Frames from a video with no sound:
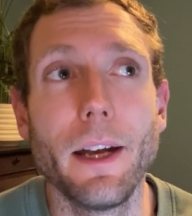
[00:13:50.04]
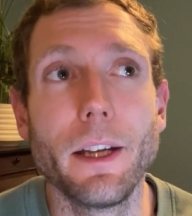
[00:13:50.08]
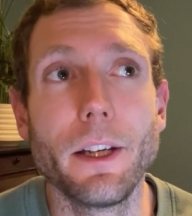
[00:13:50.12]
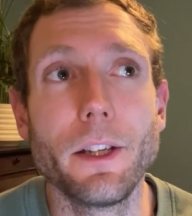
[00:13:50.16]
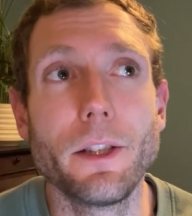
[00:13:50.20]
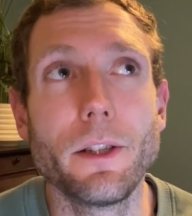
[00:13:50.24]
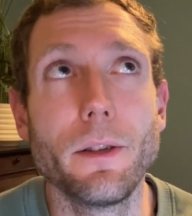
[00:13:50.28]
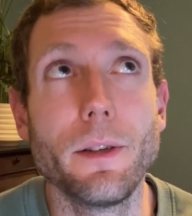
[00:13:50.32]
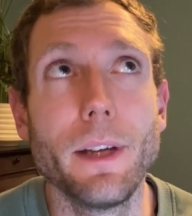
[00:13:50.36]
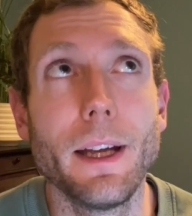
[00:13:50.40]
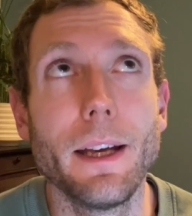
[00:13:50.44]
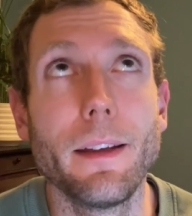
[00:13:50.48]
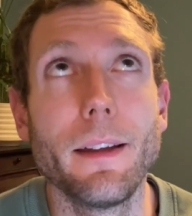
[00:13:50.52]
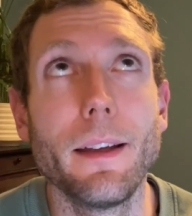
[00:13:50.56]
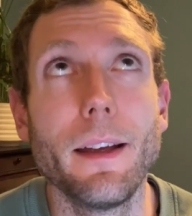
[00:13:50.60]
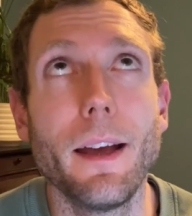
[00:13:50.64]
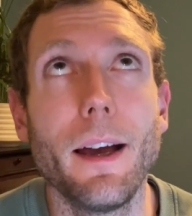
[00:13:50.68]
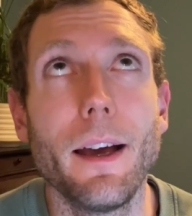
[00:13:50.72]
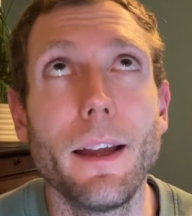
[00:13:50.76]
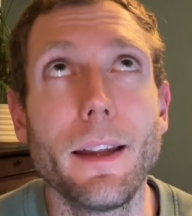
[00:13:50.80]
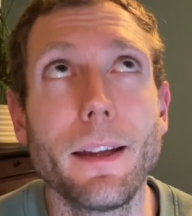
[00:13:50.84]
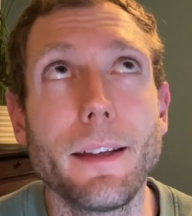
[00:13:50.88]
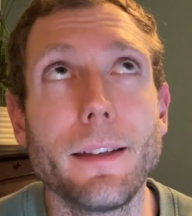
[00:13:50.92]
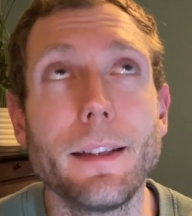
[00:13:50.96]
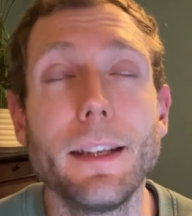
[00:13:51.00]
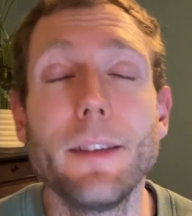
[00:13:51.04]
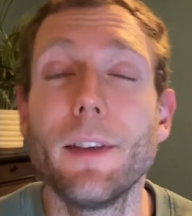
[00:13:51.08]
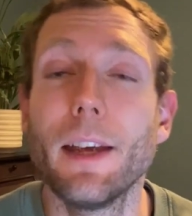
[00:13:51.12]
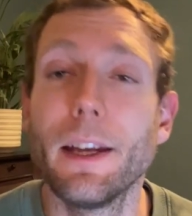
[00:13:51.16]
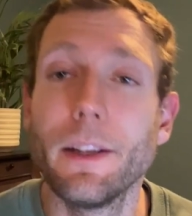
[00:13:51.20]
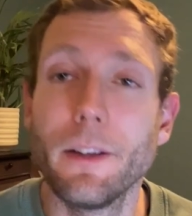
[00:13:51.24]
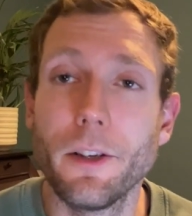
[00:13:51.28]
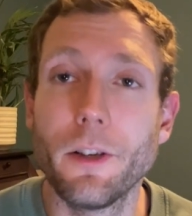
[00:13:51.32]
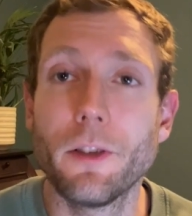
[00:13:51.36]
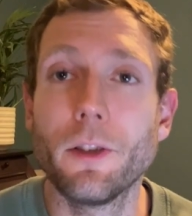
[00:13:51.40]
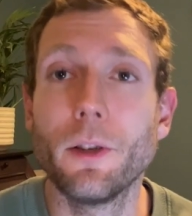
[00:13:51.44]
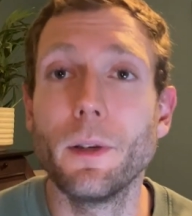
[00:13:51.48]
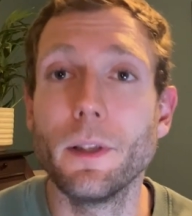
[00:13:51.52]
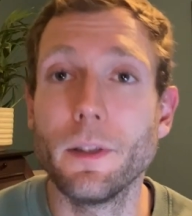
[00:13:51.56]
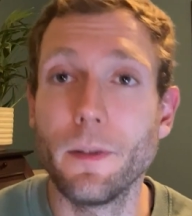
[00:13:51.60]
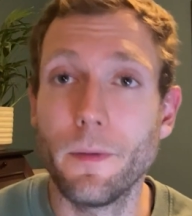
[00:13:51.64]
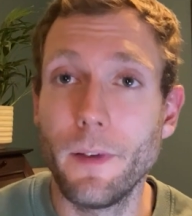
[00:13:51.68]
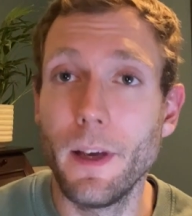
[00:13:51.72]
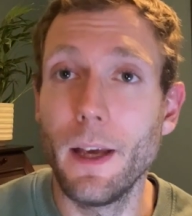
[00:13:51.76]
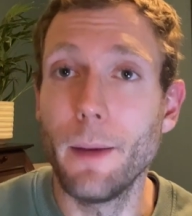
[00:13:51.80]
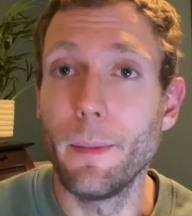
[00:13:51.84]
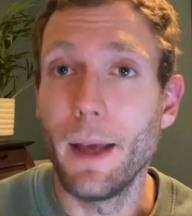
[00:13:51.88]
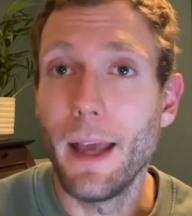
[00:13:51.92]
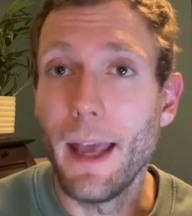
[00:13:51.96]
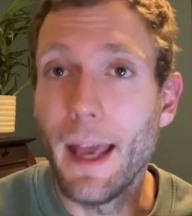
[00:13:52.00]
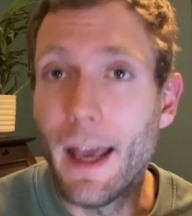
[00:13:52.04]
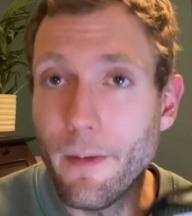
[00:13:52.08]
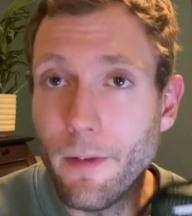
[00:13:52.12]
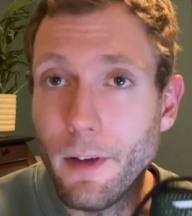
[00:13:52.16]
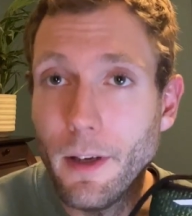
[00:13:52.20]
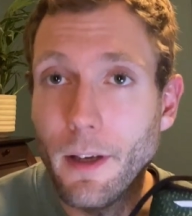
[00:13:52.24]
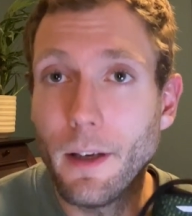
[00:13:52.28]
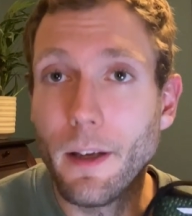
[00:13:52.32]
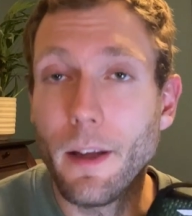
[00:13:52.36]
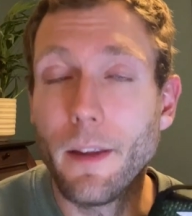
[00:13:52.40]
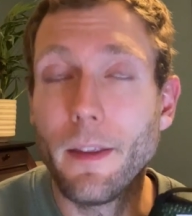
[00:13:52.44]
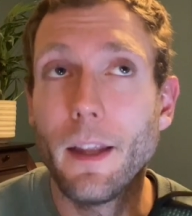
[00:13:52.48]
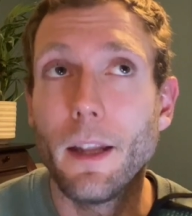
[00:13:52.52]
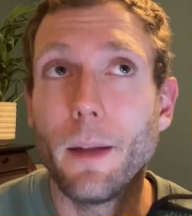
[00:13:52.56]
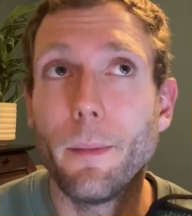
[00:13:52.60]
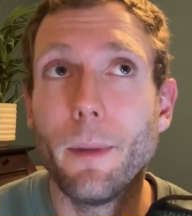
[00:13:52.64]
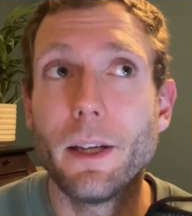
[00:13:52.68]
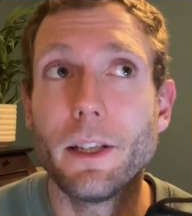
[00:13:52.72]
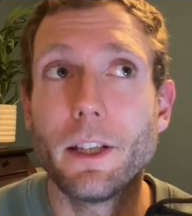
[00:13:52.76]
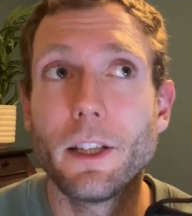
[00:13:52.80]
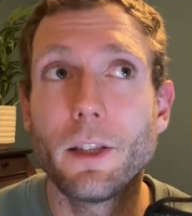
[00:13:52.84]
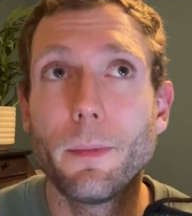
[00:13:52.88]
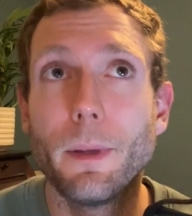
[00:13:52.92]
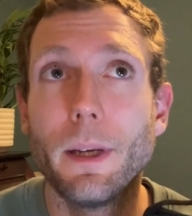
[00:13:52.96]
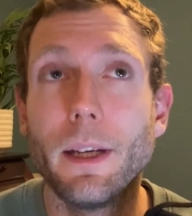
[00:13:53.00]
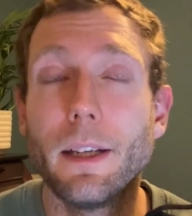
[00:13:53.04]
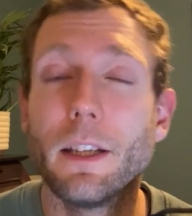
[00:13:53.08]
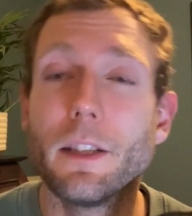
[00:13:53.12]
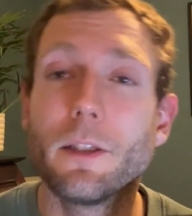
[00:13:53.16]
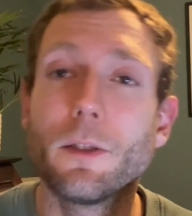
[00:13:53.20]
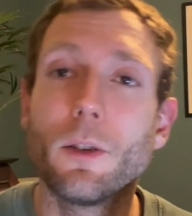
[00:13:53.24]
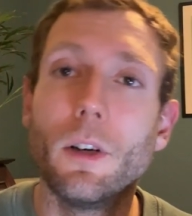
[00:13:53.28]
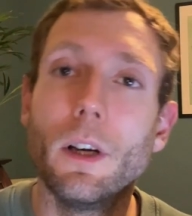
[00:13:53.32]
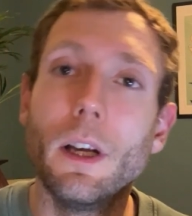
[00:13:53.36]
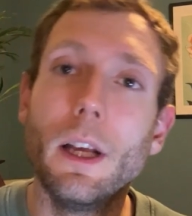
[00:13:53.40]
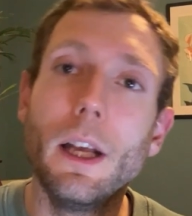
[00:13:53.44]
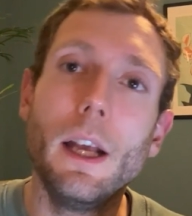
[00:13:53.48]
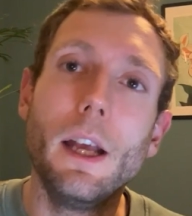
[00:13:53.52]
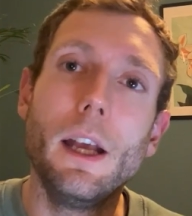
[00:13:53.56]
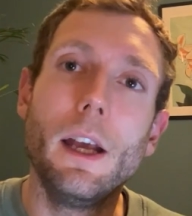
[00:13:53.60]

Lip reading: shoe. Now, I think the Deviate Nitro 2 is a fair bit heavier than the Magic Speed, and it's got